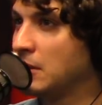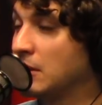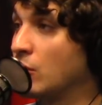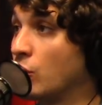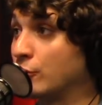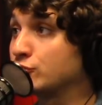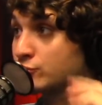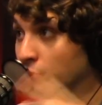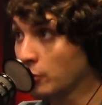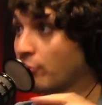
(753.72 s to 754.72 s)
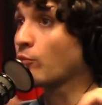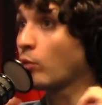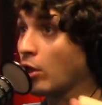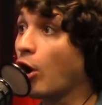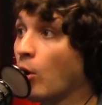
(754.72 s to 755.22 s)
The truth
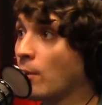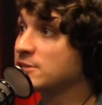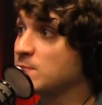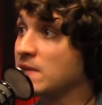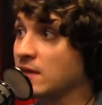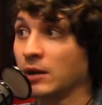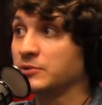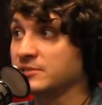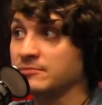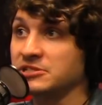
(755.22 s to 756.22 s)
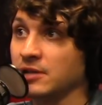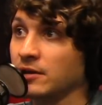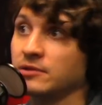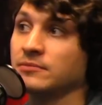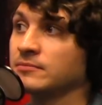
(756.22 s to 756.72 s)
will always be that it was a
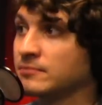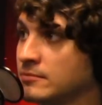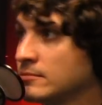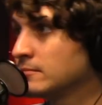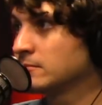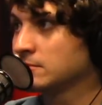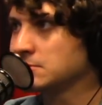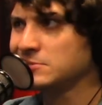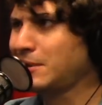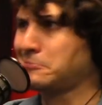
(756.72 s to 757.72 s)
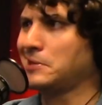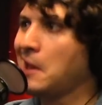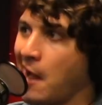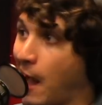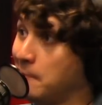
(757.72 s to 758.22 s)
mistake. Because you can't really.
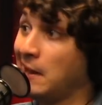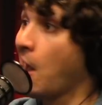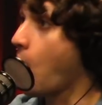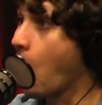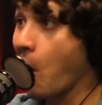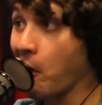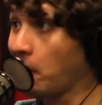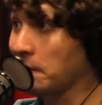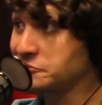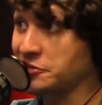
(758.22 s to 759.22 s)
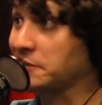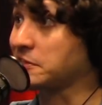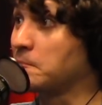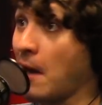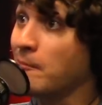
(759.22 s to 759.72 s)
Yeah, the I mean, official truth. Unless you get the
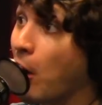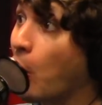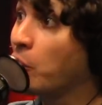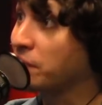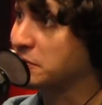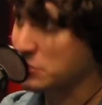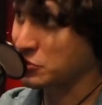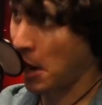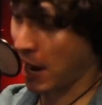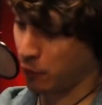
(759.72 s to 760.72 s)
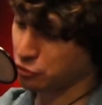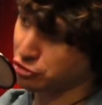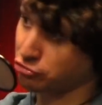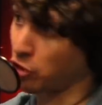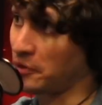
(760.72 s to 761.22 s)
memo that says, hey, we're
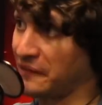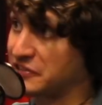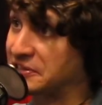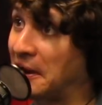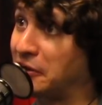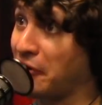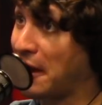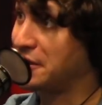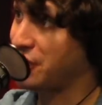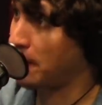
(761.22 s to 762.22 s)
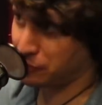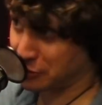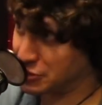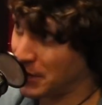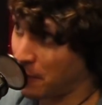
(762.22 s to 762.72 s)
screwing this guy, right? Yep,
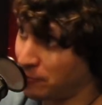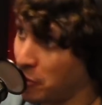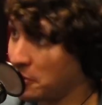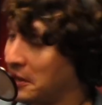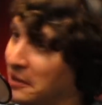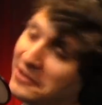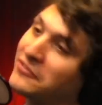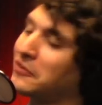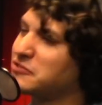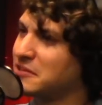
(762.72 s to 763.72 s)
this is how I'm doing it. It's like there's a,